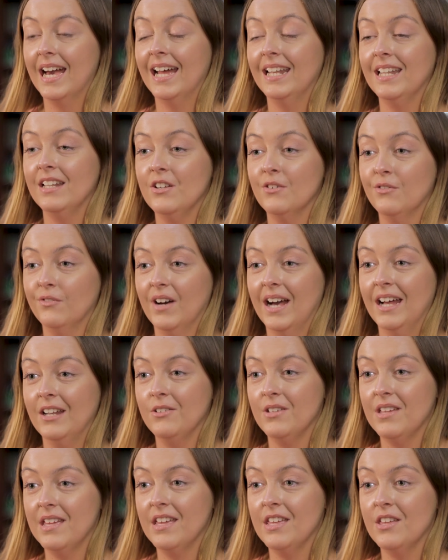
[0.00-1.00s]
And in your
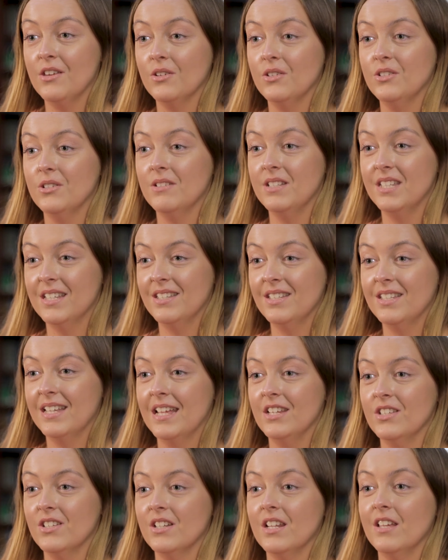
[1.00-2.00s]
final year, you can do a
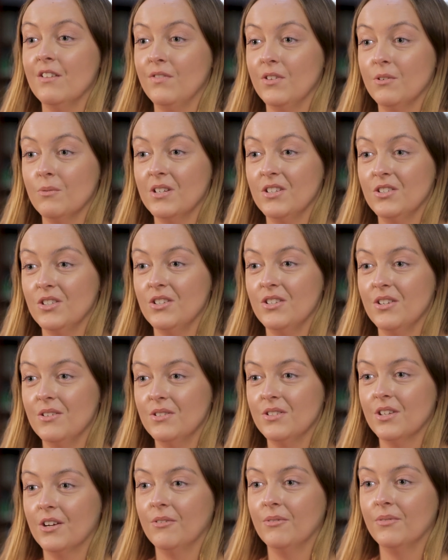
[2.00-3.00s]
dissertation if you wish to do
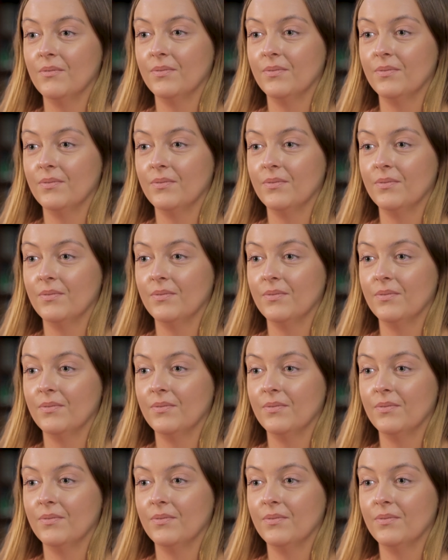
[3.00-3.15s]
so.